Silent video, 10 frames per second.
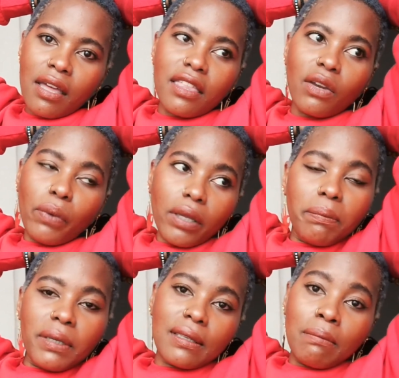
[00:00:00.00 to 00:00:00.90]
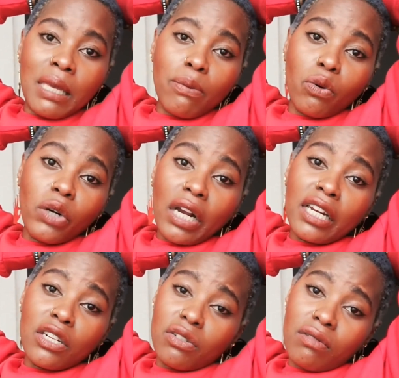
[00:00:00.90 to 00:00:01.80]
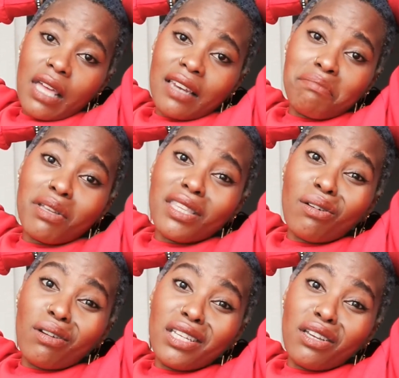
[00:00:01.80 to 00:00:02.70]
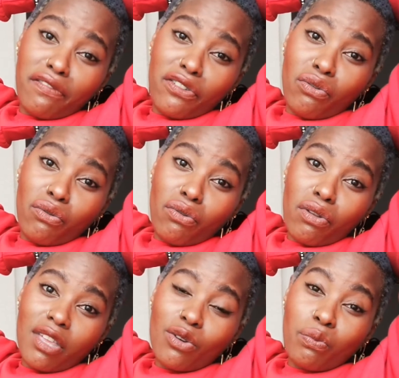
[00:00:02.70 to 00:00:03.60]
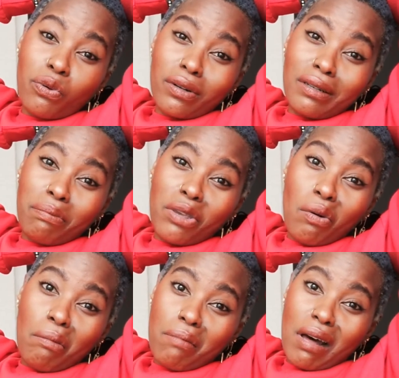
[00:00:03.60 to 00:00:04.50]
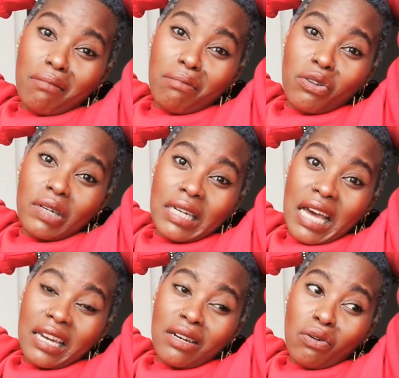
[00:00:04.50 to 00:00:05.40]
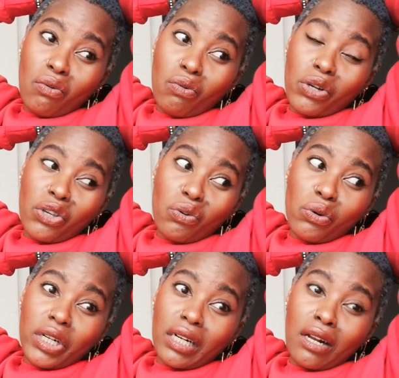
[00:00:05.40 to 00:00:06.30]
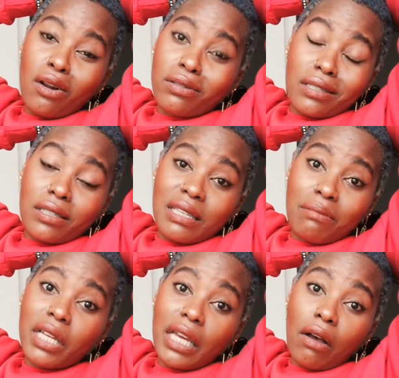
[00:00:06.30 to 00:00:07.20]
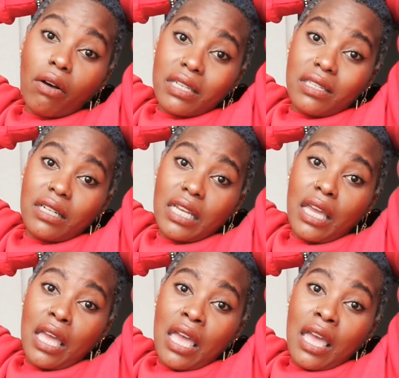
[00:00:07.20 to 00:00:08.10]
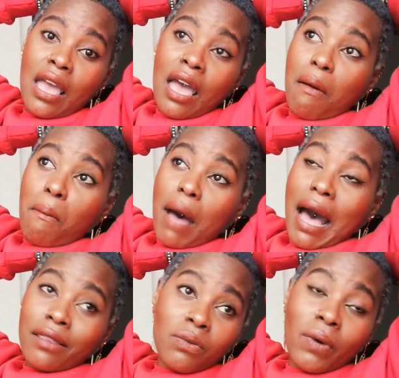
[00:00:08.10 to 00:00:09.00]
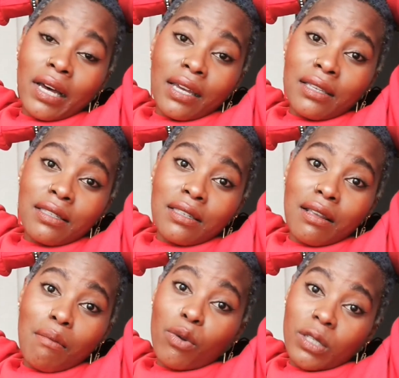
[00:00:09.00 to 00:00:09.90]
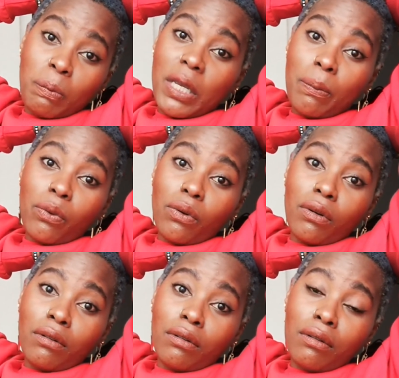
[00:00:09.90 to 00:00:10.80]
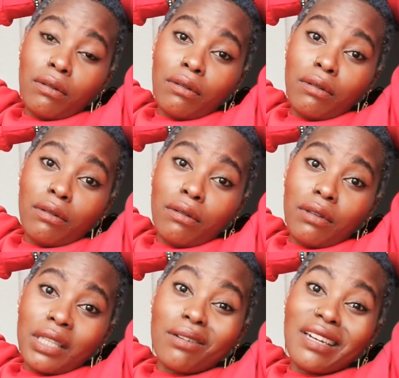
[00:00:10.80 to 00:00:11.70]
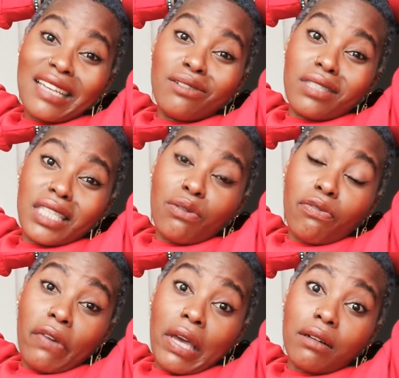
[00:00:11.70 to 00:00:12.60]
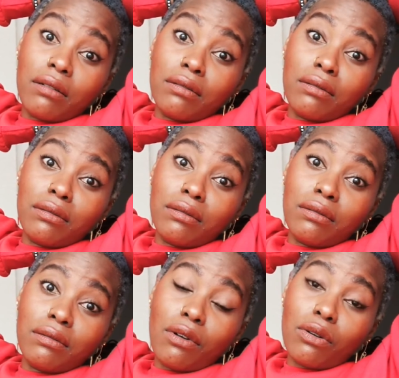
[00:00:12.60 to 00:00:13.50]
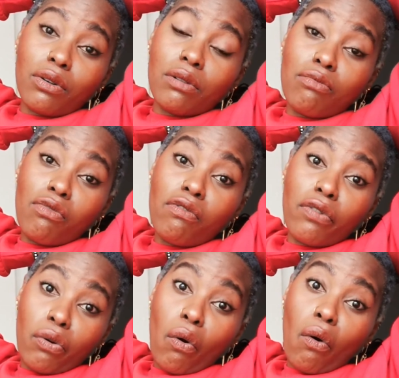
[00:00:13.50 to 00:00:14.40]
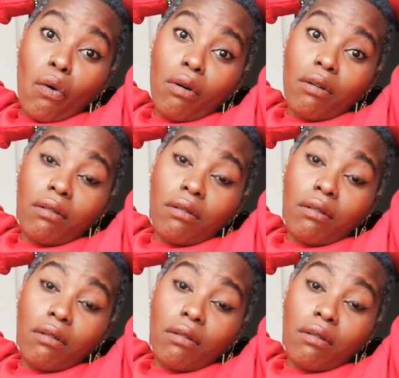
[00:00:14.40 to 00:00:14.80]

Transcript: There will be some people who are gonna do that, but there are only a few. That would probably be your mom, your dad, or your closest sibling, honestly. Otherwise, most people don't like to see you fail or not move at all.